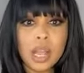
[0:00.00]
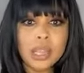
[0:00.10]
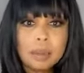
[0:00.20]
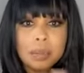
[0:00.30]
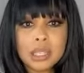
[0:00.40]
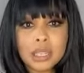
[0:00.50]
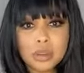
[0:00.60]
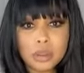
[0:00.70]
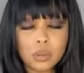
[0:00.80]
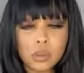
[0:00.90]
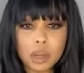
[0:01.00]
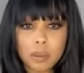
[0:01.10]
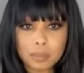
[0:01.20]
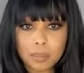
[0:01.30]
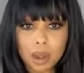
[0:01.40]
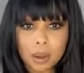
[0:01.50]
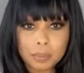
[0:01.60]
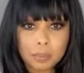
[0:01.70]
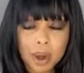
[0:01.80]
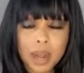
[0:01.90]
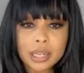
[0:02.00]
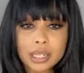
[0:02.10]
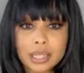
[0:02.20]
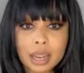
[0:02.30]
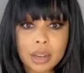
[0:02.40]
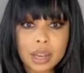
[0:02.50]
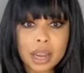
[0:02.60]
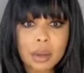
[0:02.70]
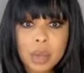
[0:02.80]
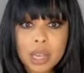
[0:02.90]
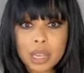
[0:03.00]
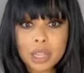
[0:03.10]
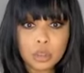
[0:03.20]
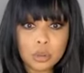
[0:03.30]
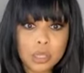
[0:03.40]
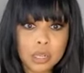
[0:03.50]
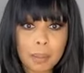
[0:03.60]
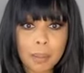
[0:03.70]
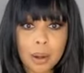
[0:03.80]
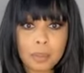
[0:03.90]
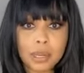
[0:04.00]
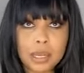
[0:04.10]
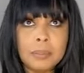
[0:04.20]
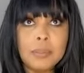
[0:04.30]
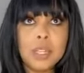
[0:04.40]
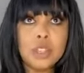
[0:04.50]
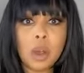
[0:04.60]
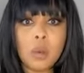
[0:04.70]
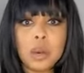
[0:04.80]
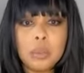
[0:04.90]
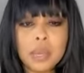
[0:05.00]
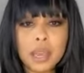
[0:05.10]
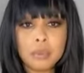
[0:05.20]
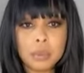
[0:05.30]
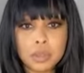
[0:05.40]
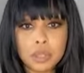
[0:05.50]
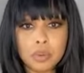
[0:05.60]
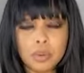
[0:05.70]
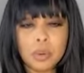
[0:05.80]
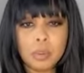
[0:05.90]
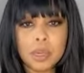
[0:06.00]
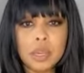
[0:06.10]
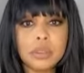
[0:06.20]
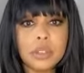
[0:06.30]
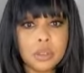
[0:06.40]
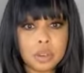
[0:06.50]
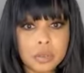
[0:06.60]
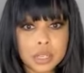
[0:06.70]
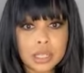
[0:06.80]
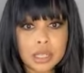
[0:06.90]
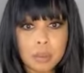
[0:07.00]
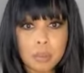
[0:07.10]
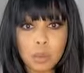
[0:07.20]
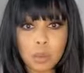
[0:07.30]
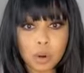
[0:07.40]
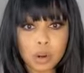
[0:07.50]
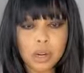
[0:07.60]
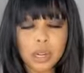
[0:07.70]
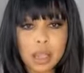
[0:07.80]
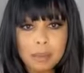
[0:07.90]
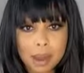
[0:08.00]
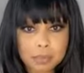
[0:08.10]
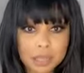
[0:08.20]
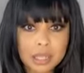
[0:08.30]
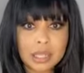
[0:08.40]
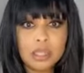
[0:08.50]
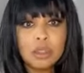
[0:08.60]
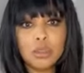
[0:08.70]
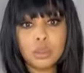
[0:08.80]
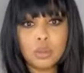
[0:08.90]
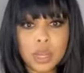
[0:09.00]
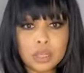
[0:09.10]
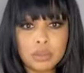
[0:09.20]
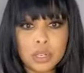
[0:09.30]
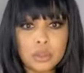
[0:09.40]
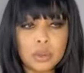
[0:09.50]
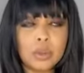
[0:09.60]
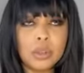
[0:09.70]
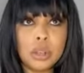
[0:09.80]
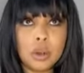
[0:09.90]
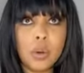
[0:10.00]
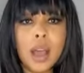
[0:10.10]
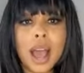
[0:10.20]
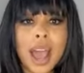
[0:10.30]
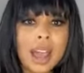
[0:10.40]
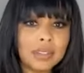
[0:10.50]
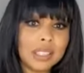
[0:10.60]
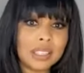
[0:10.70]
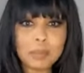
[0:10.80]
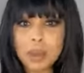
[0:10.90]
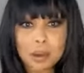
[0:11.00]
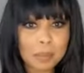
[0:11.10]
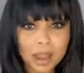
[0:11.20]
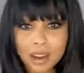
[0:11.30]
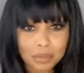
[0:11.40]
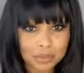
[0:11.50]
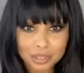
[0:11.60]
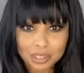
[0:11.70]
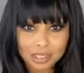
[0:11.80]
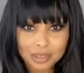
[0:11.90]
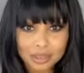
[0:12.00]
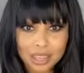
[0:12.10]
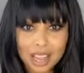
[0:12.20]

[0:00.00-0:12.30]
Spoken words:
Let me tell you what products is out here that we can get you into that property. So I want to be able to be of service more in my business to individuals. So I have to step out of my comfort zone.